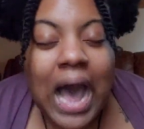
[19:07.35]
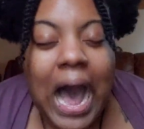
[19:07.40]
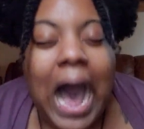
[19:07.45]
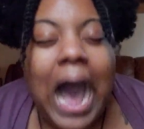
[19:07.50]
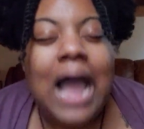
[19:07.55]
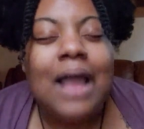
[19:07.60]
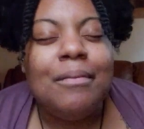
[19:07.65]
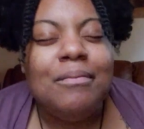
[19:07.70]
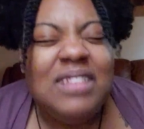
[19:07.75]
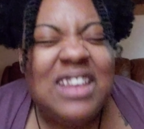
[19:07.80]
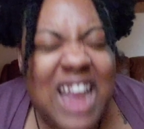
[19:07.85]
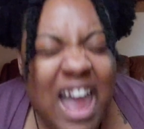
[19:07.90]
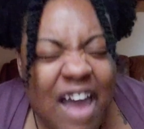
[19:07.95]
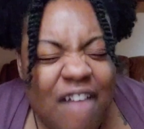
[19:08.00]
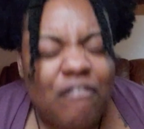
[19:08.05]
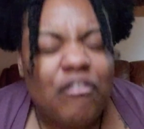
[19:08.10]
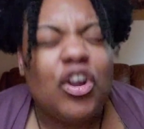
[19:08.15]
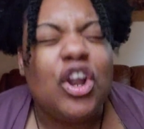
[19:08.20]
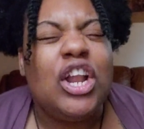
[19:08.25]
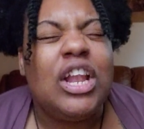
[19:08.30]
I'm
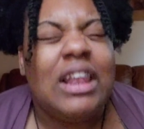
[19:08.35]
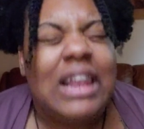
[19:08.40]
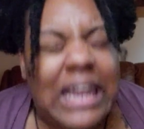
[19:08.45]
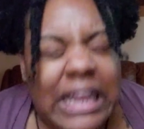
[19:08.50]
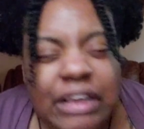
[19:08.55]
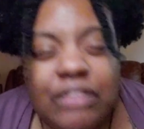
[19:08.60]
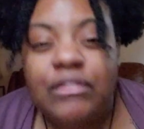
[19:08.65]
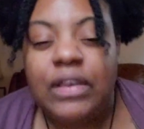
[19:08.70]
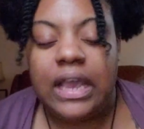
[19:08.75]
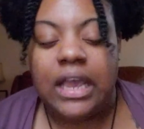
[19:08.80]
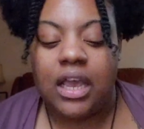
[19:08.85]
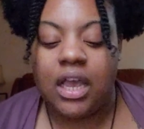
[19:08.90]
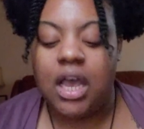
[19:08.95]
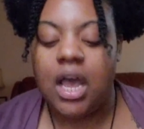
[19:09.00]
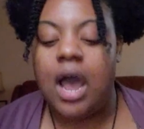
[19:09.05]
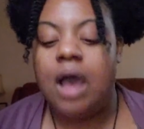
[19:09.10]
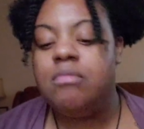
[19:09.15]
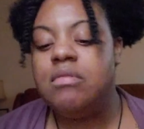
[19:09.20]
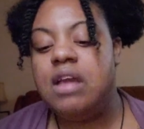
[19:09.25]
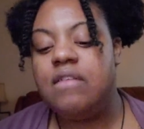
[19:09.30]
never leaving.
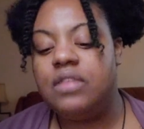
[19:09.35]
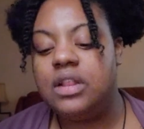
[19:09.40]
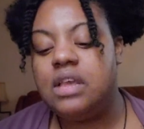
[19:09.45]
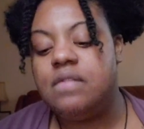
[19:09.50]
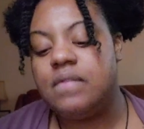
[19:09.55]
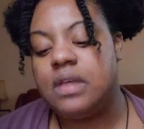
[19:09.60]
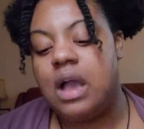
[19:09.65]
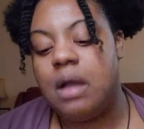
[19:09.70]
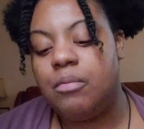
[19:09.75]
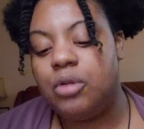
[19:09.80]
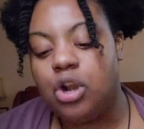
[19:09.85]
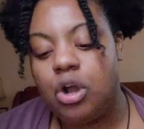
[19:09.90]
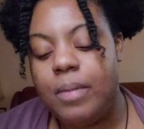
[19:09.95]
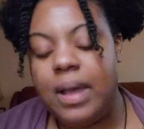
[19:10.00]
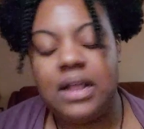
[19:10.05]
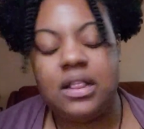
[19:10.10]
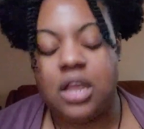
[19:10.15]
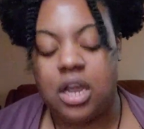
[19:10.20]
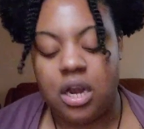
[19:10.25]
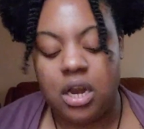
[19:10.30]
I'm gonna go
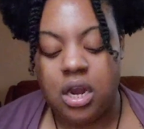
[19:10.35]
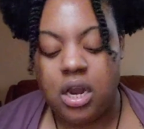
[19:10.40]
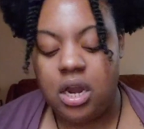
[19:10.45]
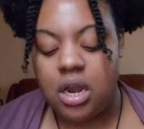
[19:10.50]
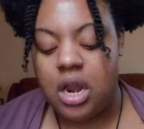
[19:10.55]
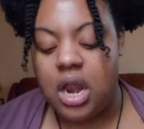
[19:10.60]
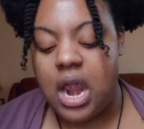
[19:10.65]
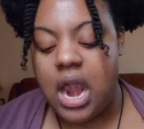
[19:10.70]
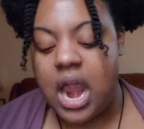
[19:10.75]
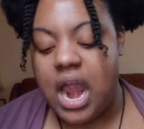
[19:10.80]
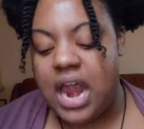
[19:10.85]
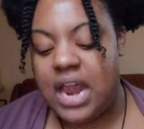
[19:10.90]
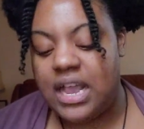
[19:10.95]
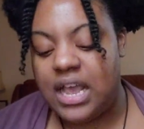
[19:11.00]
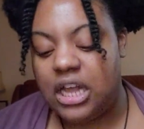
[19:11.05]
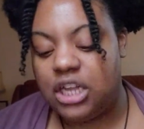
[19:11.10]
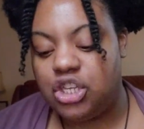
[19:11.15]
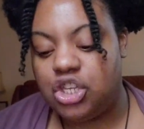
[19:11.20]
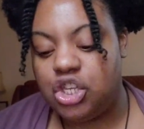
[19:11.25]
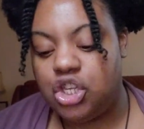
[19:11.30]
back there and
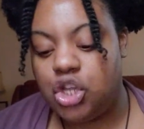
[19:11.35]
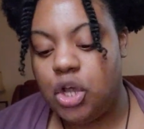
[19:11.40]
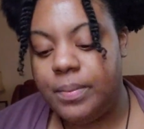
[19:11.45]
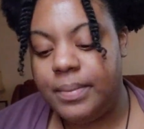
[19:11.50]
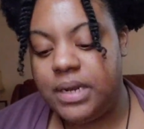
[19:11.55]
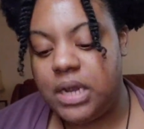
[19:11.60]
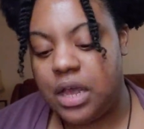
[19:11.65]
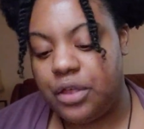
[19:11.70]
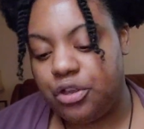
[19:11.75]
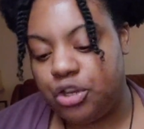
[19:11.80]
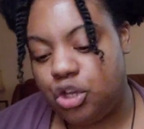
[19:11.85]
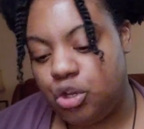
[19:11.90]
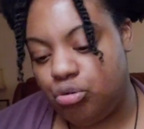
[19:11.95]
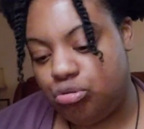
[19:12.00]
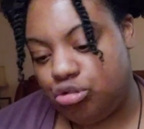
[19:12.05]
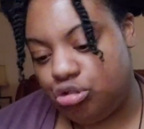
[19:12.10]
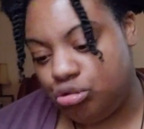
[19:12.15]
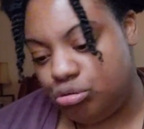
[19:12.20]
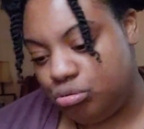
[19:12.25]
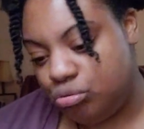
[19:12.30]
get so many other cute
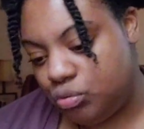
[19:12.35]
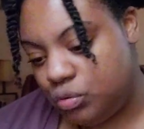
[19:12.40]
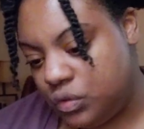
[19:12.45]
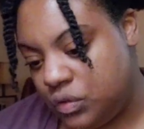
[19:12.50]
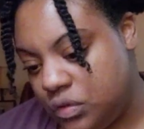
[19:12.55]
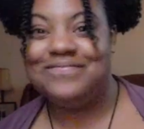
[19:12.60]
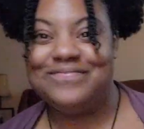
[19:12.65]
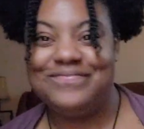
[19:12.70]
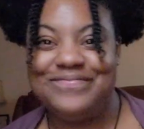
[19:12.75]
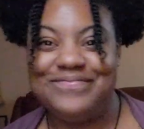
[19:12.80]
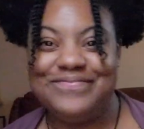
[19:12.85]
shoes.